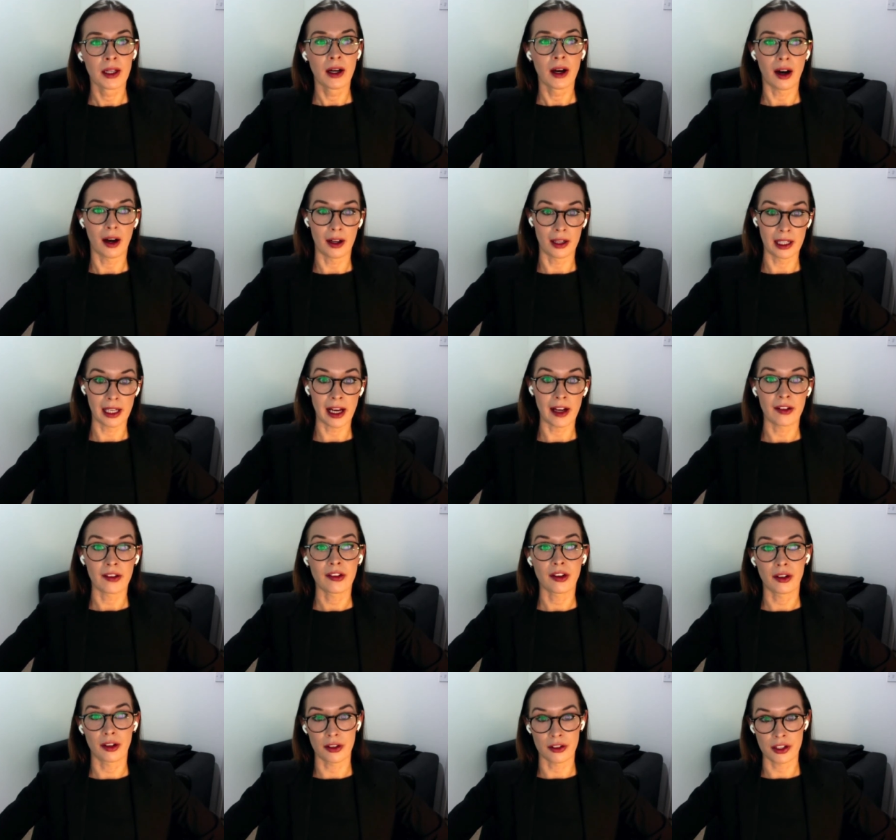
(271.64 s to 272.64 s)
unless
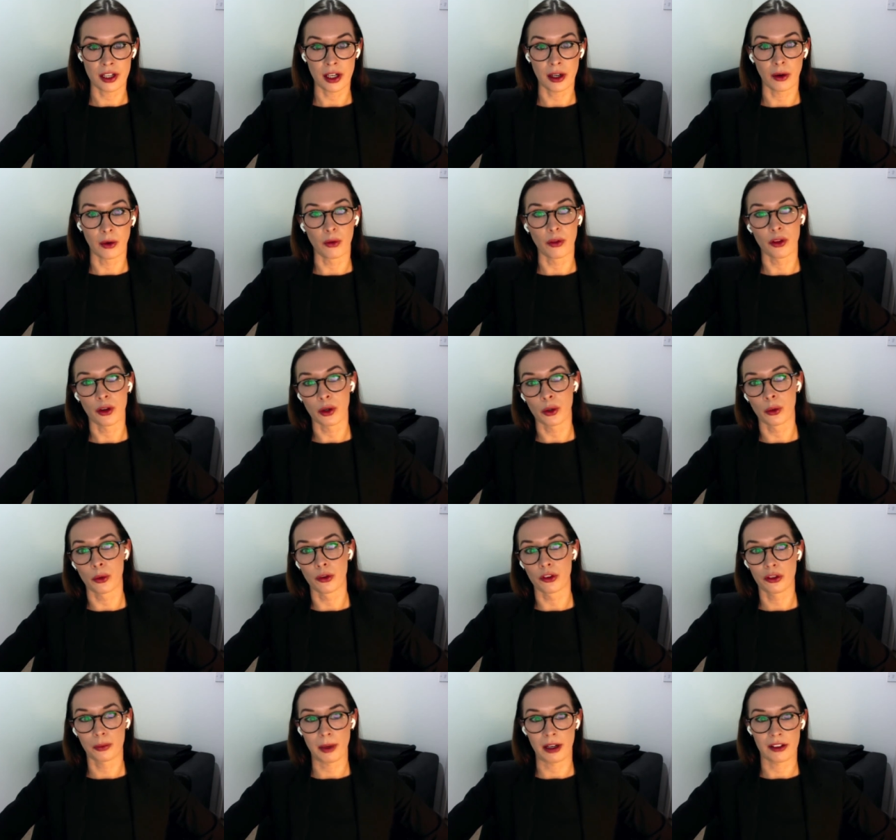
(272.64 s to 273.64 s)
and until the court
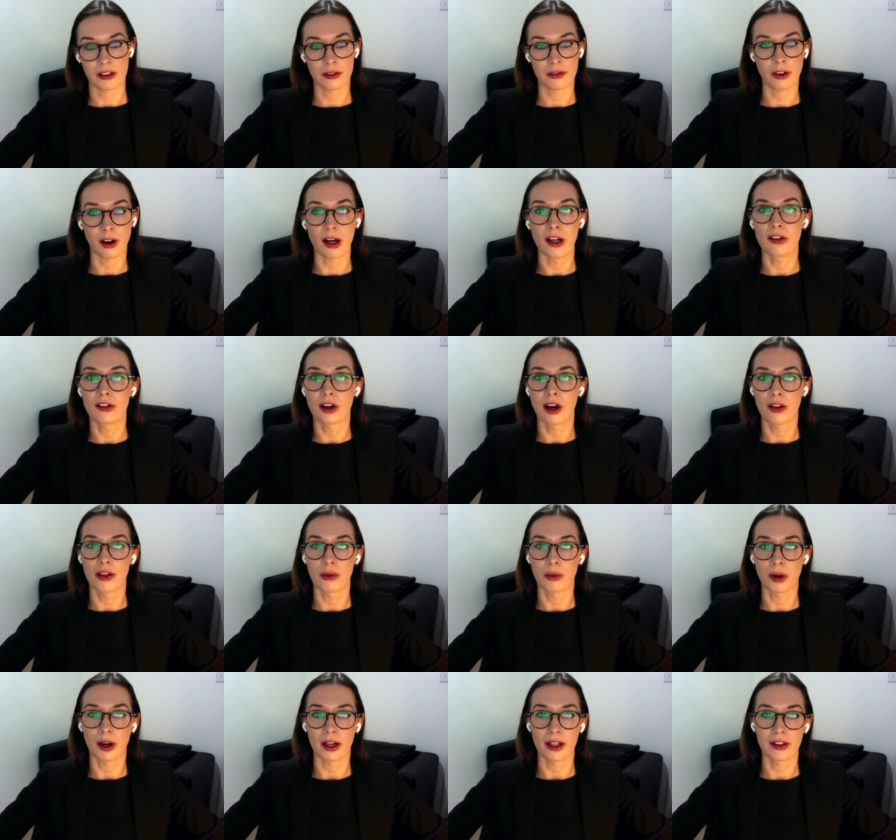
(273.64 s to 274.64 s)
specifies
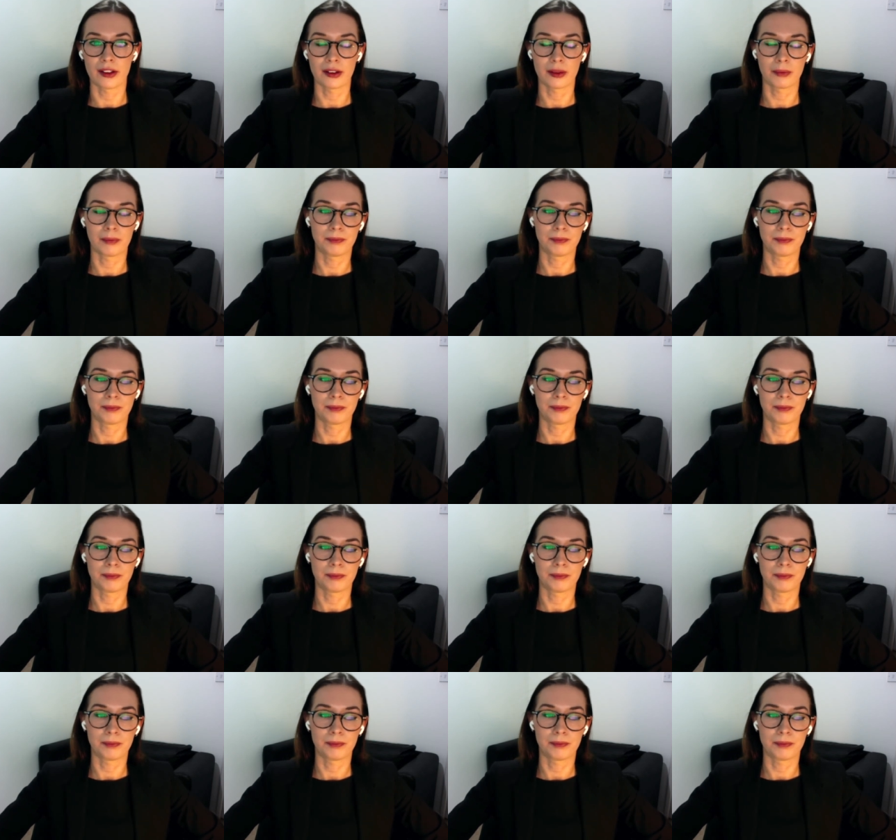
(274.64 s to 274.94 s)
otherwise.